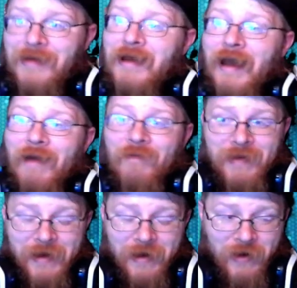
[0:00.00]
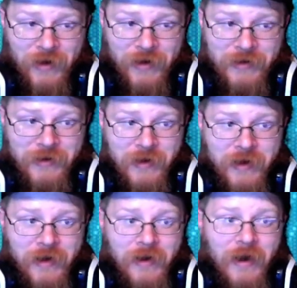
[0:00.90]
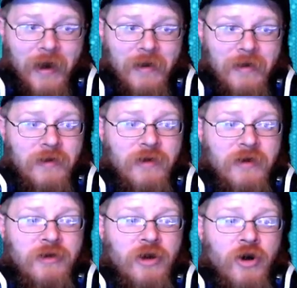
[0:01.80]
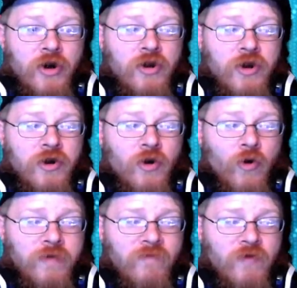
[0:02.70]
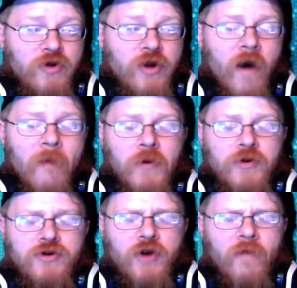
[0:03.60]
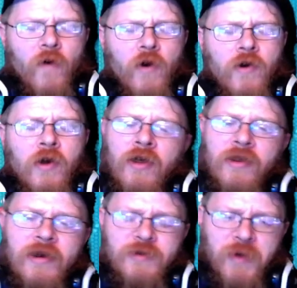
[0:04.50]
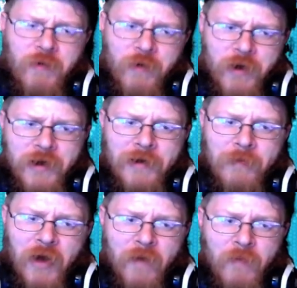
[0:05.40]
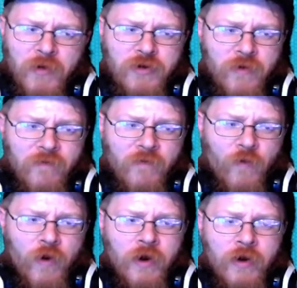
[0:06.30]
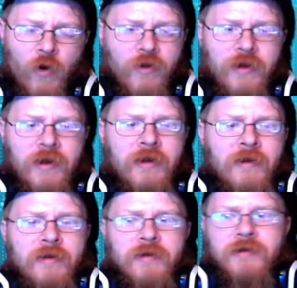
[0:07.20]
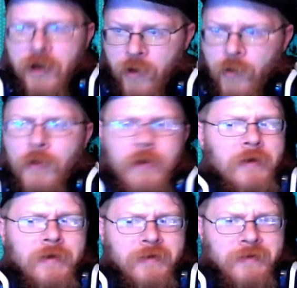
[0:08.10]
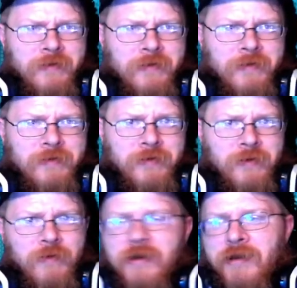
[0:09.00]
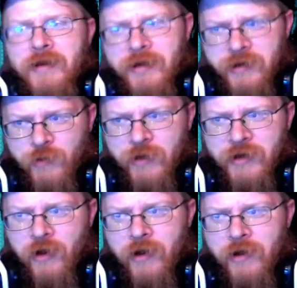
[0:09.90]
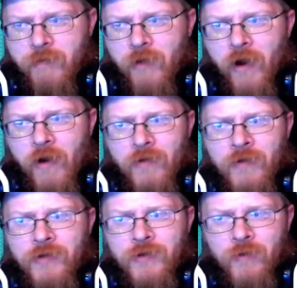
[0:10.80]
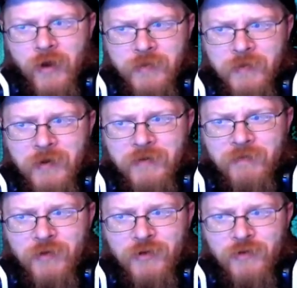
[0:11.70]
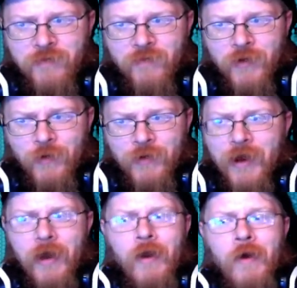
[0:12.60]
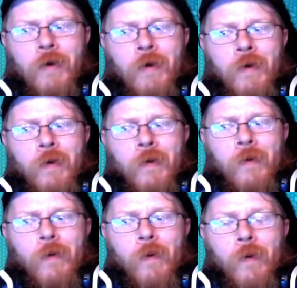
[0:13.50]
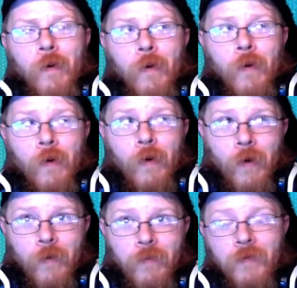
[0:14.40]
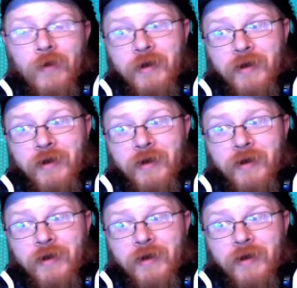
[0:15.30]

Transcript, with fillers: everything. And that is the golden version of Persona 4. This week we're going to play a Persona 4 Golden. So tune in this week starting tomorrow to watch me play some Persona 4 Golden and then Hopefully